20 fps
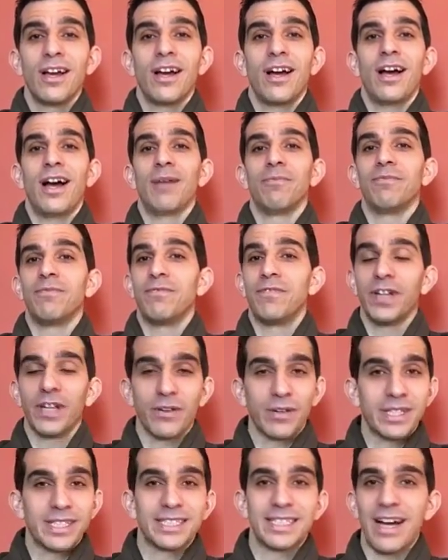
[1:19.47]
I'm
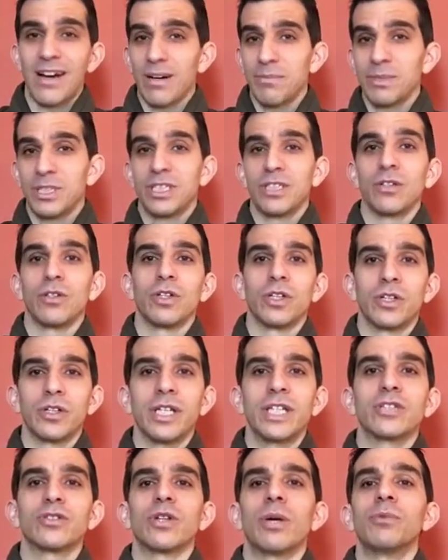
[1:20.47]
figuring this out. I'm still
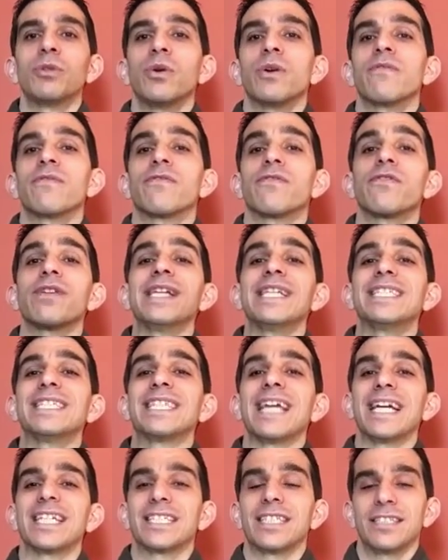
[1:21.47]
learning, so I'm doing free
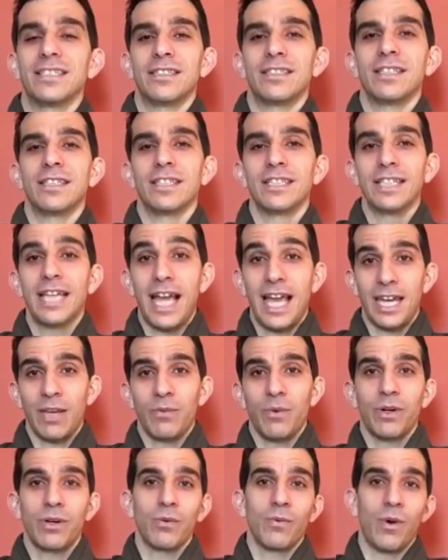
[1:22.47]
sessions to
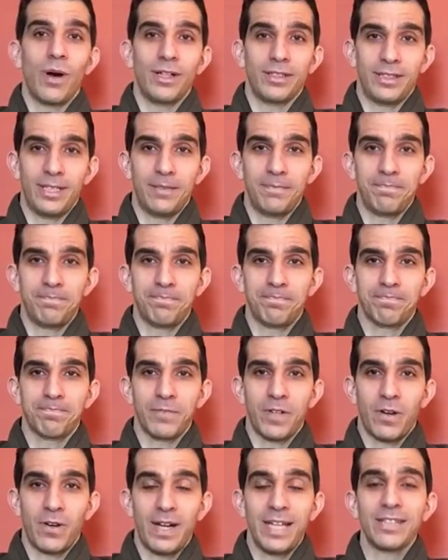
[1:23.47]
anyone who wants it.
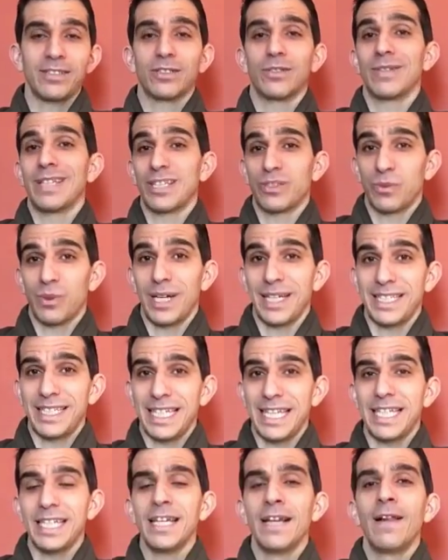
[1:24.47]
All right, so that's what I
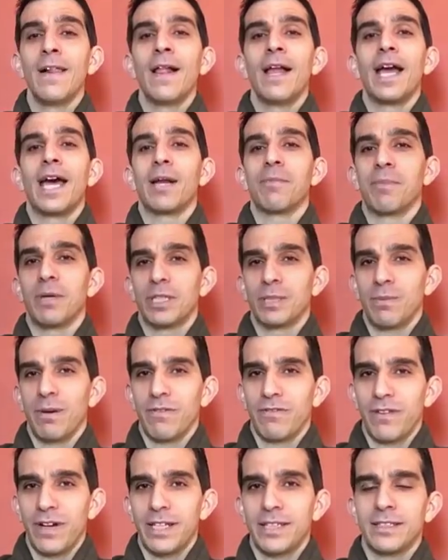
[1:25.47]
did, and a bunch of my
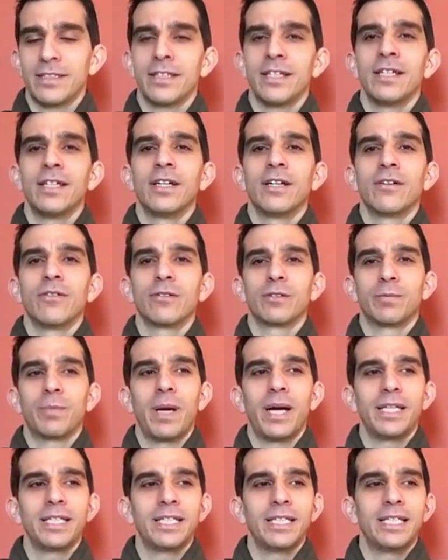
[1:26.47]
friends
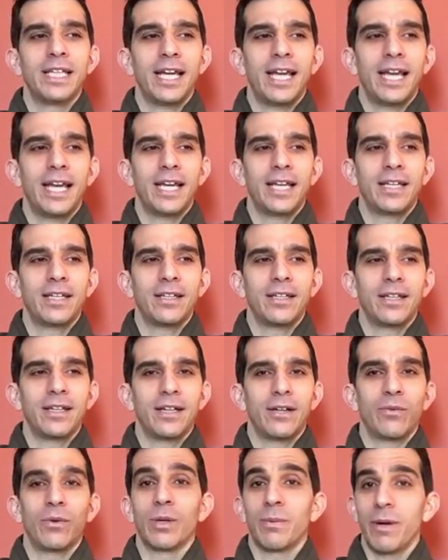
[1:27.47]
responded, and
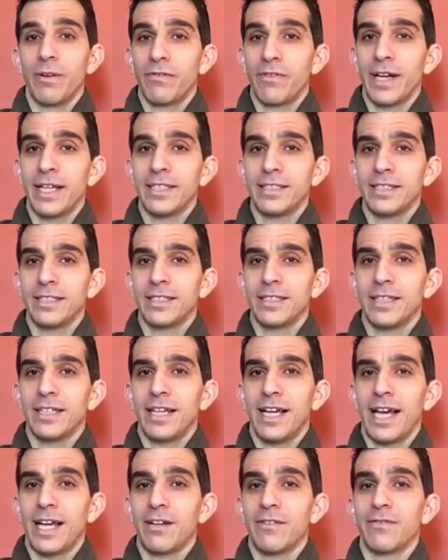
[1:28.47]
one of my friends
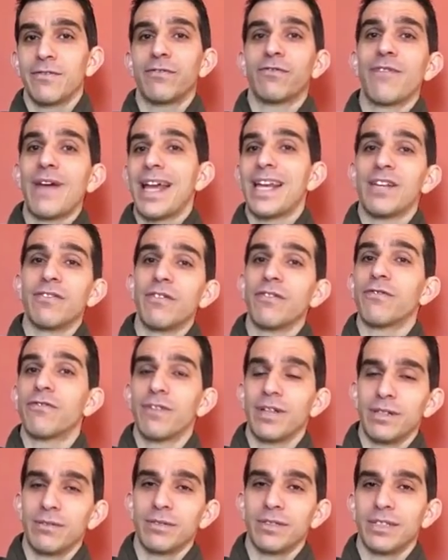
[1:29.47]
had a friend of
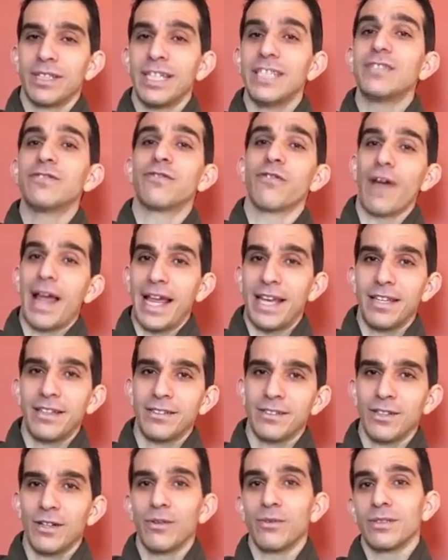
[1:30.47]
it was his friend,
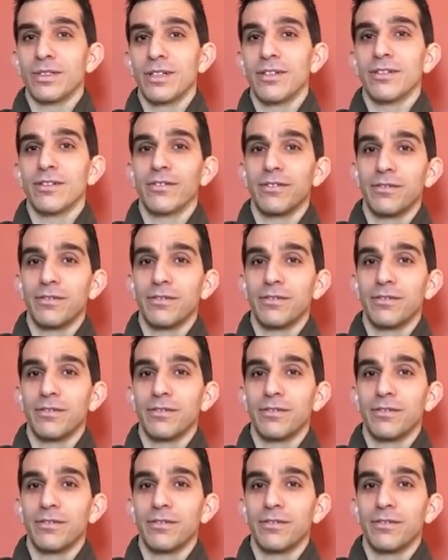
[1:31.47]
so it was a